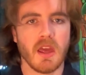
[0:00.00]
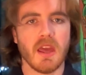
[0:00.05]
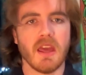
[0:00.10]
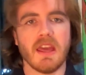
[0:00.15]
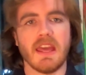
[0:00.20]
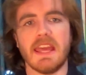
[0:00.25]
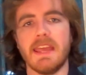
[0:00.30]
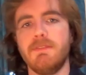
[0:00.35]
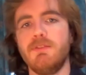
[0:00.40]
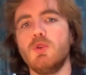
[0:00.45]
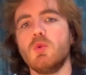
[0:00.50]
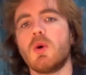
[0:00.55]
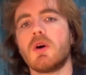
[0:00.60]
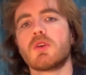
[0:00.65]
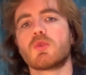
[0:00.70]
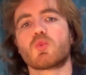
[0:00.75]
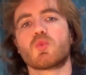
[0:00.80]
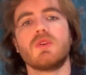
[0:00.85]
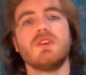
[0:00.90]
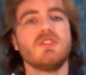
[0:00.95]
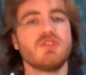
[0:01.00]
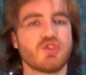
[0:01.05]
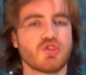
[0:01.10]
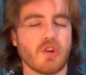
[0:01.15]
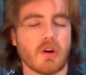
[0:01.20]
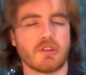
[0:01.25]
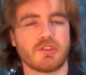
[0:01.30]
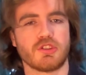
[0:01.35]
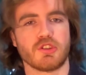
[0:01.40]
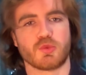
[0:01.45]
If you want real
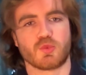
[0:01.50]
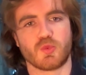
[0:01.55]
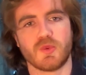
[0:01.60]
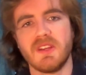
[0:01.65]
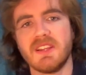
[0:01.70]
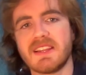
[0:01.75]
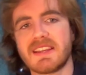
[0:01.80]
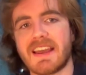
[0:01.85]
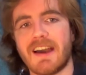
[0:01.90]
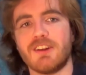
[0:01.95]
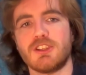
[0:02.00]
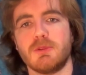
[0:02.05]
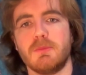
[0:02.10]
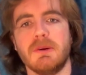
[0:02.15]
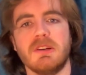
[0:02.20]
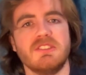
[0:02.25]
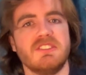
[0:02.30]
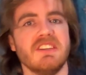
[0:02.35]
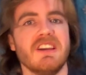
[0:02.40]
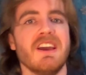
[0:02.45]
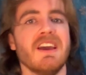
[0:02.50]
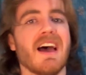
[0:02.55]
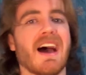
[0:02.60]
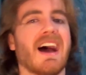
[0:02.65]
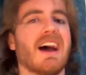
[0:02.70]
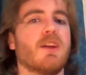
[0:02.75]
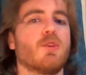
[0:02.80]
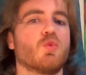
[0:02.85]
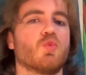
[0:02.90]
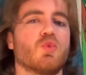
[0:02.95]
structure, real accountability,
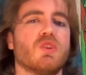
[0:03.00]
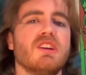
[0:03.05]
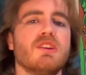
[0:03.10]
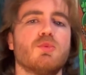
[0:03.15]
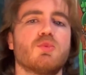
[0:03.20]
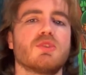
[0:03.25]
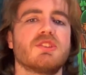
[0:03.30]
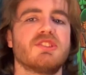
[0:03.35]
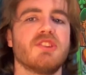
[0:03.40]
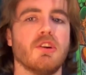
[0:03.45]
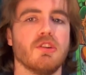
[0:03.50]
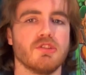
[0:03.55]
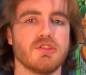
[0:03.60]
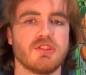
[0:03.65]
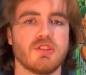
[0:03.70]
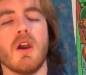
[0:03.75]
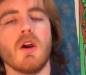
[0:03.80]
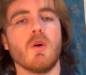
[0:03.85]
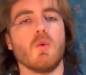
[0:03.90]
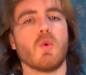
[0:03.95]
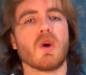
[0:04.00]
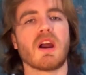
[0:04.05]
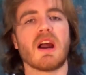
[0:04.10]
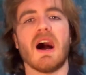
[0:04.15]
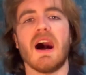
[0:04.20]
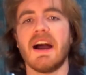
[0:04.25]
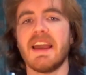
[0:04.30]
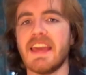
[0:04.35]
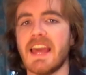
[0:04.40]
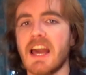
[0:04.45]
and real results, where
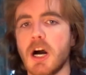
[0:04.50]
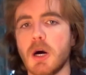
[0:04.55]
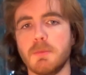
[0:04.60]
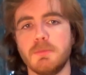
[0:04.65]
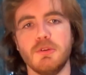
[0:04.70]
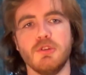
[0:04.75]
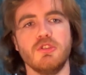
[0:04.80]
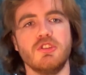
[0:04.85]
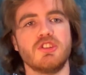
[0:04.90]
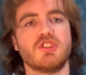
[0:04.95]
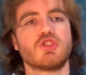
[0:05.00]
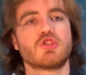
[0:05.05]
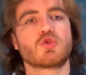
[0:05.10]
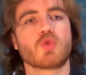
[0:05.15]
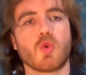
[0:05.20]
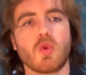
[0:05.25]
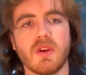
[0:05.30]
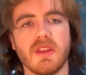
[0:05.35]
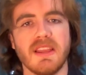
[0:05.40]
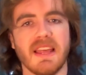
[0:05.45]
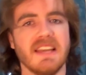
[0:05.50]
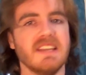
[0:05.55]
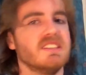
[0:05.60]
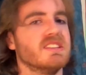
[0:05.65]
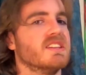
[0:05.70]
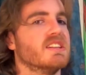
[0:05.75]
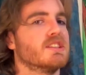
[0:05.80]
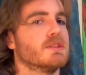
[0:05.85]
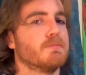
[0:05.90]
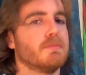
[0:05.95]
I help you destroy
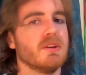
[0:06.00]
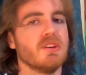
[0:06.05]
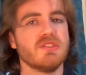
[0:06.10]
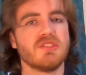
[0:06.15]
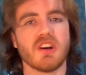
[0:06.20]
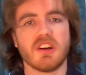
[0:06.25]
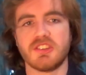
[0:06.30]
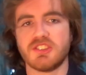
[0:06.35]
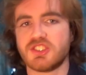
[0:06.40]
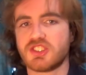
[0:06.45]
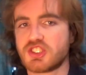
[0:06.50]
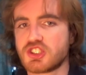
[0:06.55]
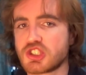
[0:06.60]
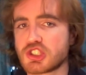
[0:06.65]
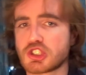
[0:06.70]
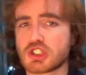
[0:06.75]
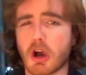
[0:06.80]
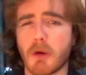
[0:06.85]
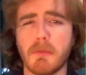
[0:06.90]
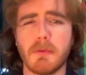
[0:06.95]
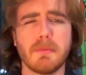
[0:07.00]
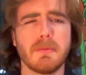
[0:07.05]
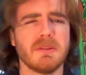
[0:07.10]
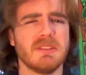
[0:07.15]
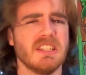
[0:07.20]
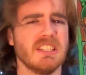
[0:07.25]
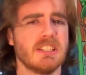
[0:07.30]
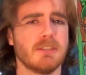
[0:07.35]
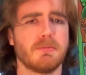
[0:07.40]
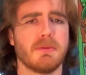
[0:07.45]
laziness, build unstoppable
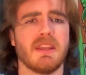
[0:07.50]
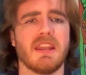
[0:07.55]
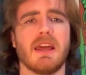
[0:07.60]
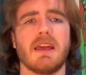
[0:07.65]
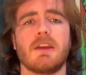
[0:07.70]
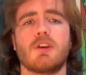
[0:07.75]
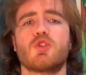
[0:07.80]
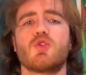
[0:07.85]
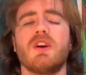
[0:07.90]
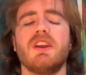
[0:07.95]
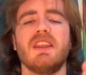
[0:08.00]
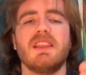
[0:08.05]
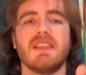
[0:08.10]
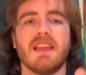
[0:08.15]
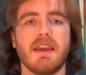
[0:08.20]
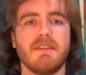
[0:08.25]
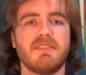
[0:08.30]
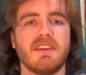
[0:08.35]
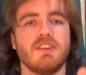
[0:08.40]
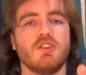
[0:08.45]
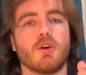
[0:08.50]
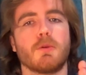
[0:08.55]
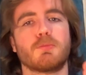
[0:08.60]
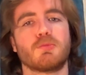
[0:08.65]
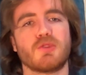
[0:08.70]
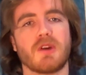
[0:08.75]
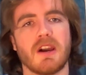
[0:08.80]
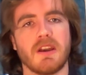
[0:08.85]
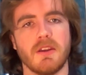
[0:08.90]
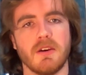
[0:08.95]
discipline, and create a life that you're
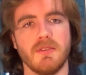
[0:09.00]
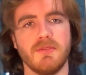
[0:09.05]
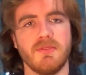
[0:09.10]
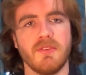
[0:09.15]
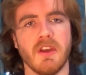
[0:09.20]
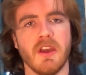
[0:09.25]
proud of,